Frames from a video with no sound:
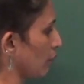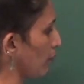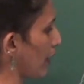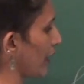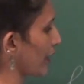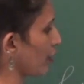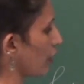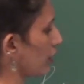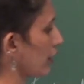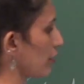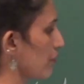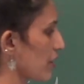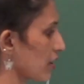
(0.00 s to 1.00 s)
Biocon
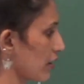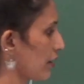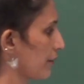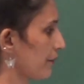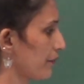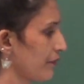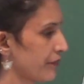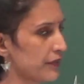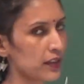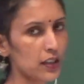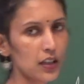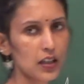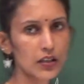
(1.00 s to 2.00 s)
Limited.
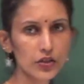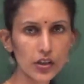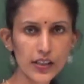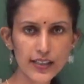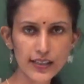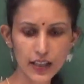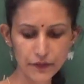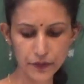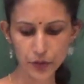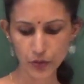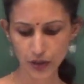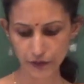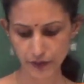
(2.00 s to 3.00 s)
So these are
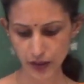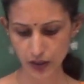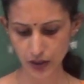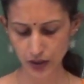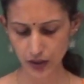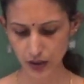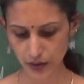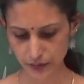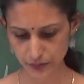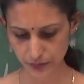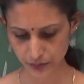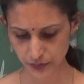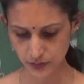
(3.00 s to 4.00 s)
few of the
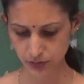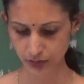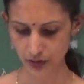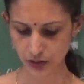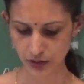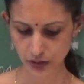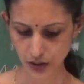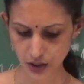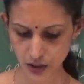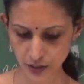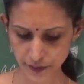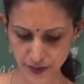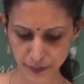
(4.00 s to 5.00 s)

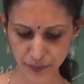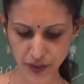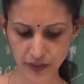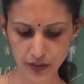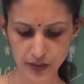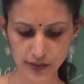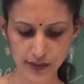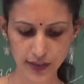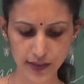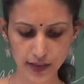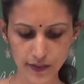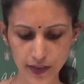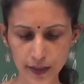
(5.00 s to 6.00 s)
entrepreneurs that
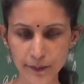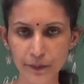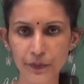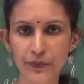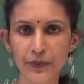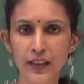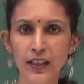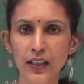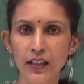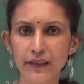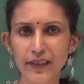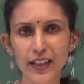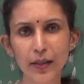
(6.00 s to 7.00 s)
are there.
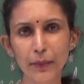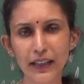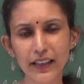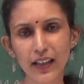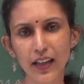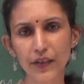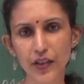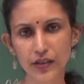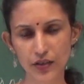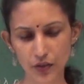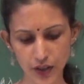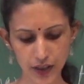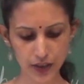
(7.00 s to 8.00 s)
There are many others,
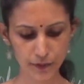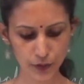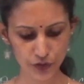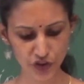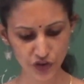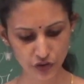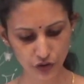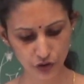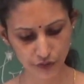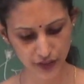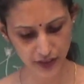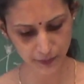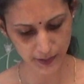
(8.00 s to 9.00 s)
okay? If you just go
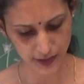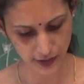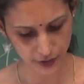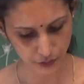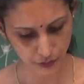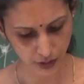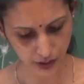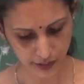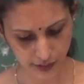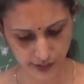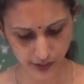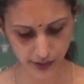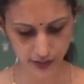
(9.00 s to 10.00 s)
to Wikipedia, you will
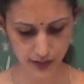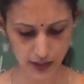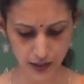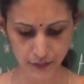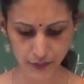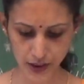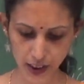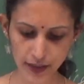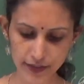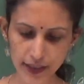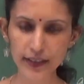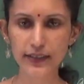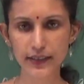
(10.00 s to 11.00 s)
understand it. How many are
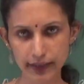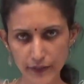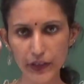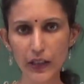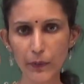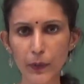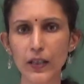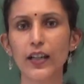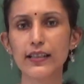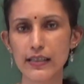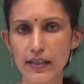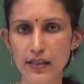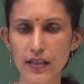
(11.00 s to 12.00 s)
there? Wikipedia
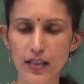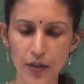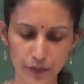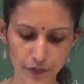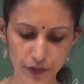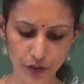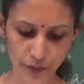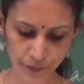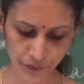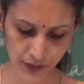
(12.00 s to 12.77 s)
has listed down for you.